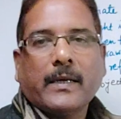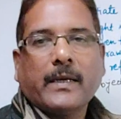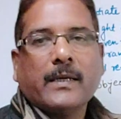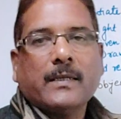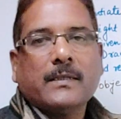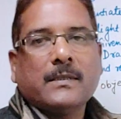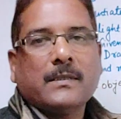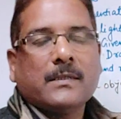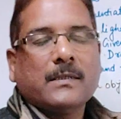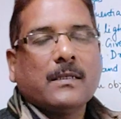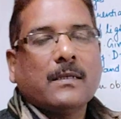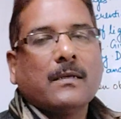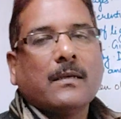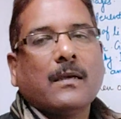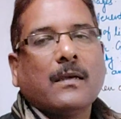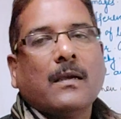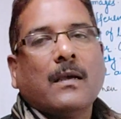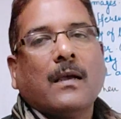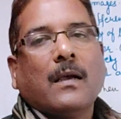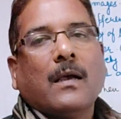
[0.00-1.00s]
case.
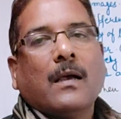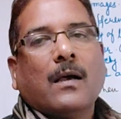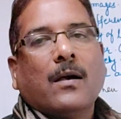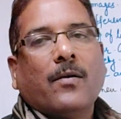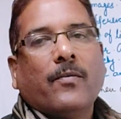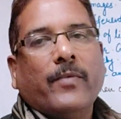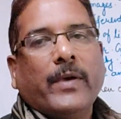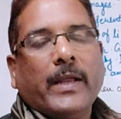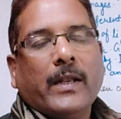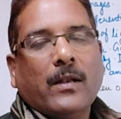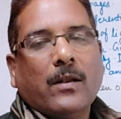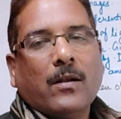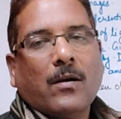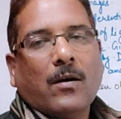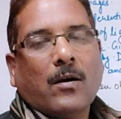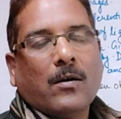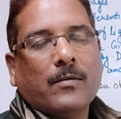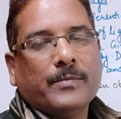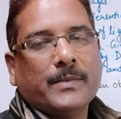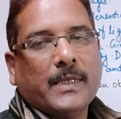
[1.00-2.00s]
When
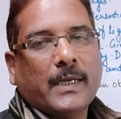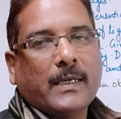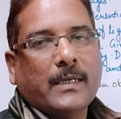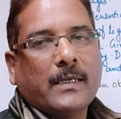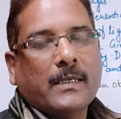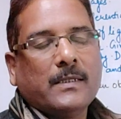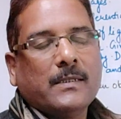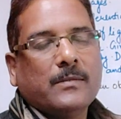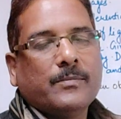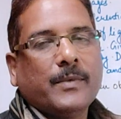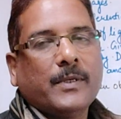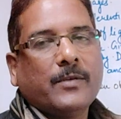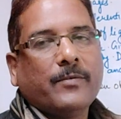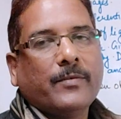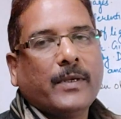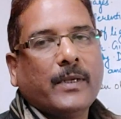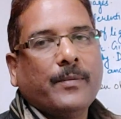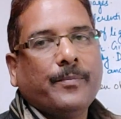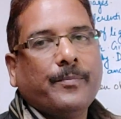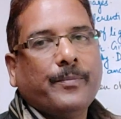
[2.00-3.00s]
object is
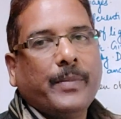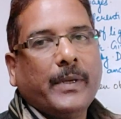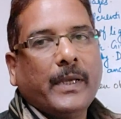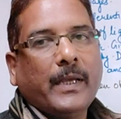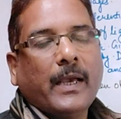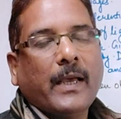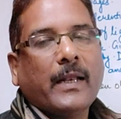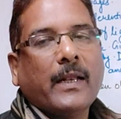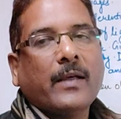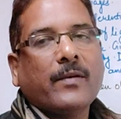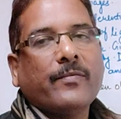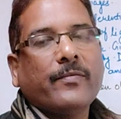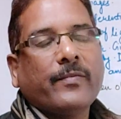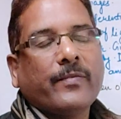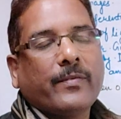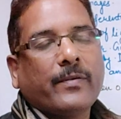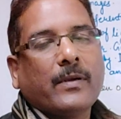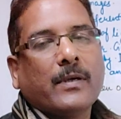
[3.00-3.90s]
between P and F,